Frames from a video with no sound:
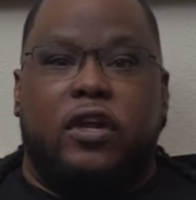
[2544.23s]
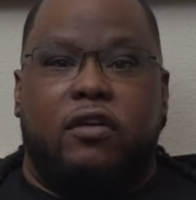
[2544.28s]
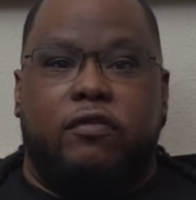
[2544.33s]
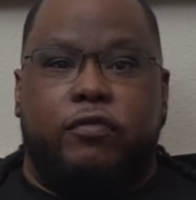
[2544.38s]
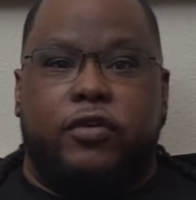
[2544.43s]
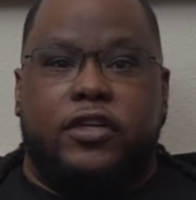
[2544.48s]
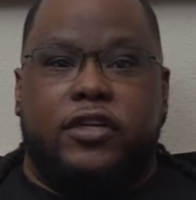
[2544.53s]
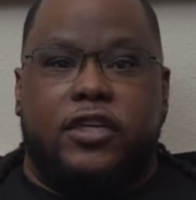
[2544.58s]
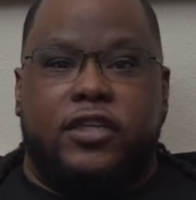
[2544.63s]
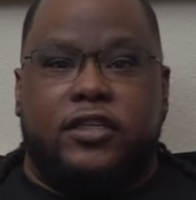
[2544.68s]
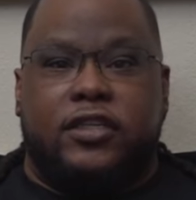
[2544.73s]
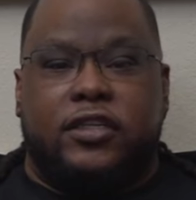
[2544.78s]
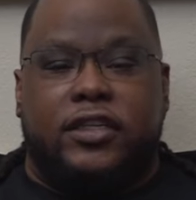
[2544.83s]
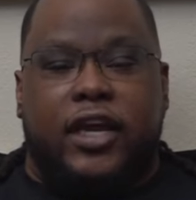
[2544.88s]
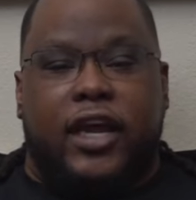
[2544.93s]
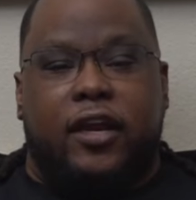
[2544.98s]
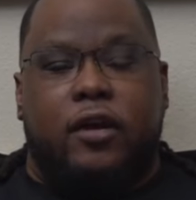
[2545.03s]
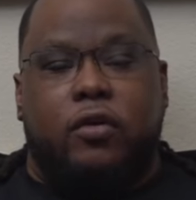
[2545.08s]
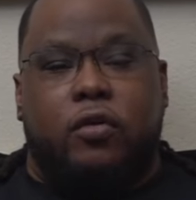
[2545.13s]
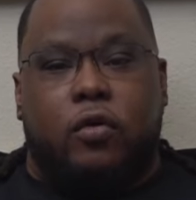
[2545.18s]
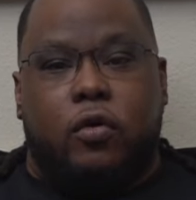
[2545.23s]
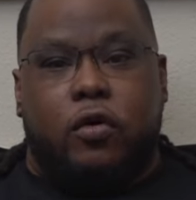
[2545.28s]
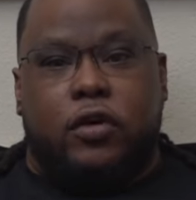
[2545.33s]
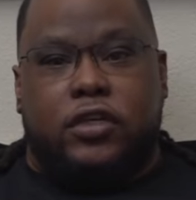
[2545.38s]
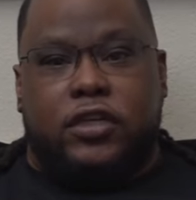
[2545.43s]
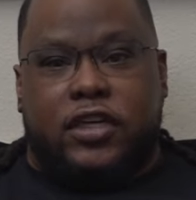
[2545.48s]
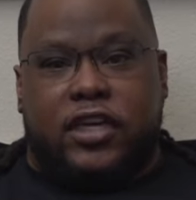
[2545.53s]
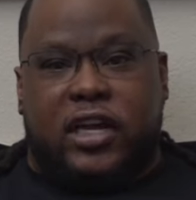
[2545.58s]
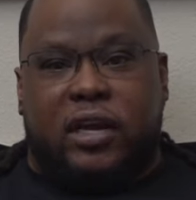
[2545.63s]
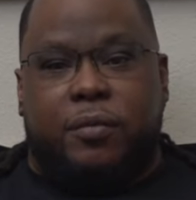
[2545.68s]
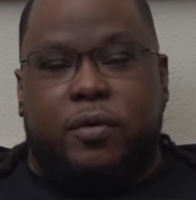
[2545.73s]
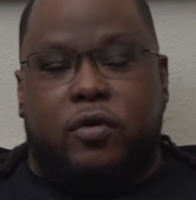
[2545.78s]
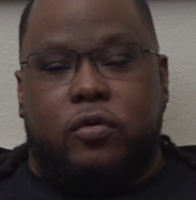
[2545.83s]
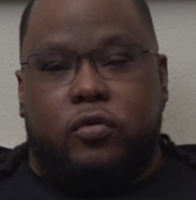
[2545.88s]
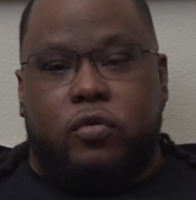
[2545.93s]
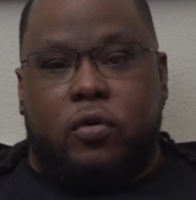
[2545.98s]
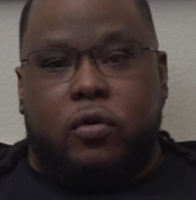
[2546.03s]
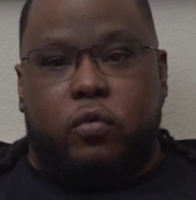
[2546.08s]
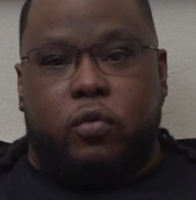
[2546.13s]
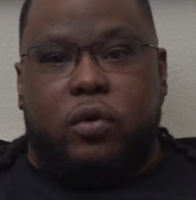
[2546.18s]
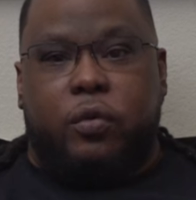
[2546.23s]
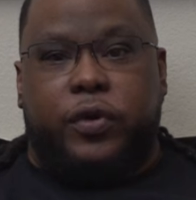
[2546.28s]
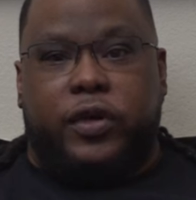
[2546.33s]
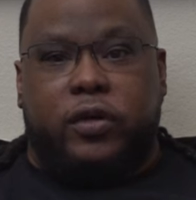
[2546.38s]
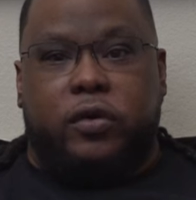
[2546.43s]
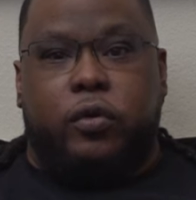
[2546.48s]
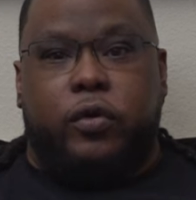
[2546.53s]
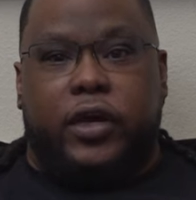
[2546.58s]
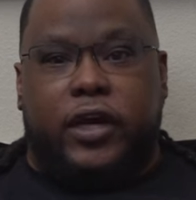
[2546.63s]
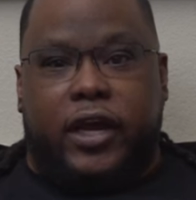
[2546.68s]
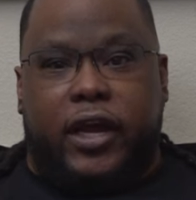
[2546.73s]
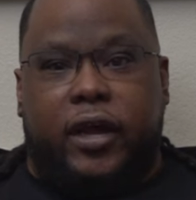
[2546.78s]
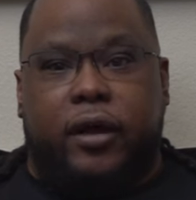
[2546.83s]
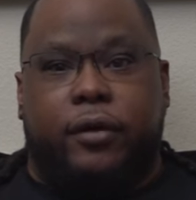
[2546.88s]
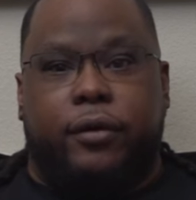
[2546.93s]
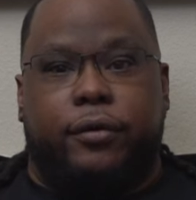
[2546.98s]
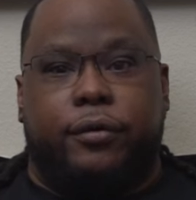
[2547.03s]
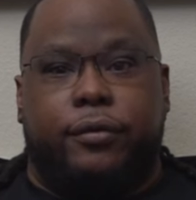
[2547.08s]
if we just stay the course and keep on doing what we're doing now.